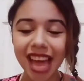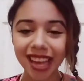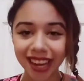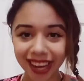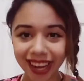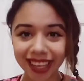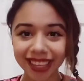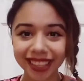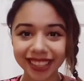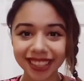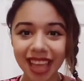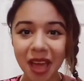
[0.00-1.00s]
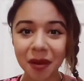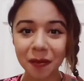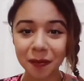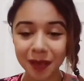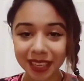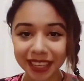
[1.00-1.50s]
at night,
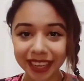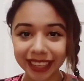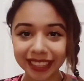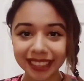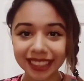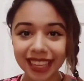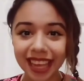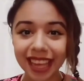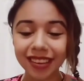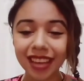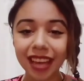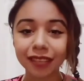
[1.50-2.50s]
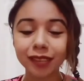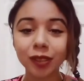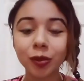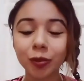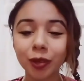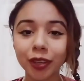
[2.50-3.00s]
at midnight, and you have
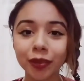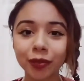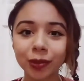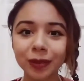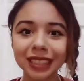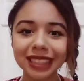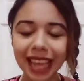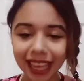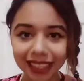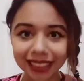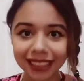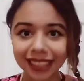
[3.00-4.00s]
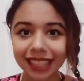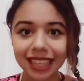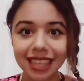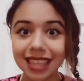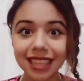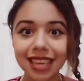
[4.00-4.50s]
to run from this
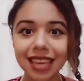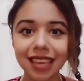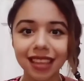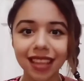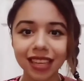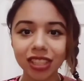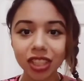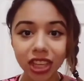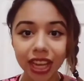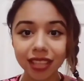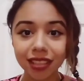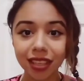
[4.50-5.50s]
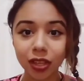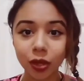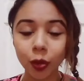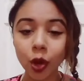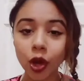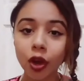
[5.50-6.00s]
entity thing that is chasing
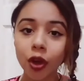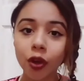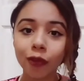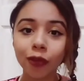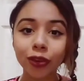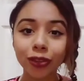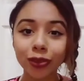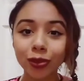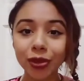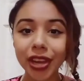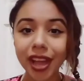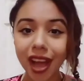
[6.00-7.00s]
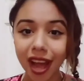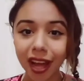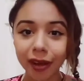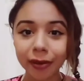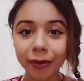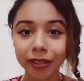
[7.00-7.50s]
you for 3
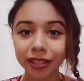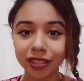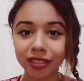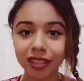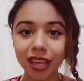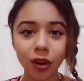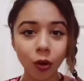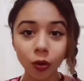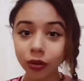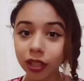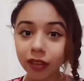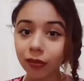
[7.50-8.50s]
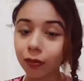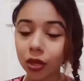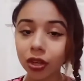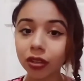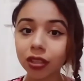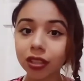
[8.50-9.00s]
hours. And only if
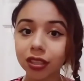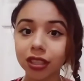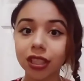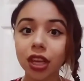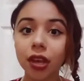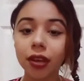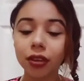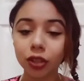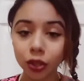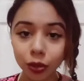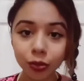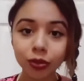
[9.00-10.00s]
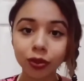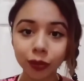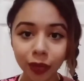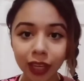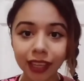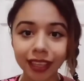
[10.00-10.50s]
miraculously you
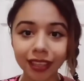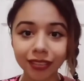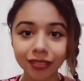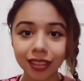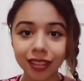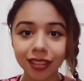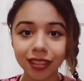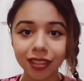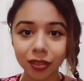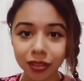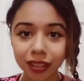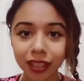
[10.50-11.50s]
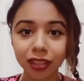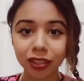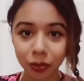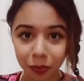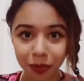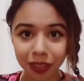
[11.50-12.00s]
survive, he'll
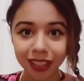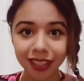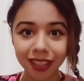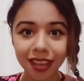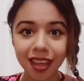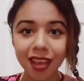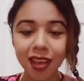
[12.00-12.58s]
let you be.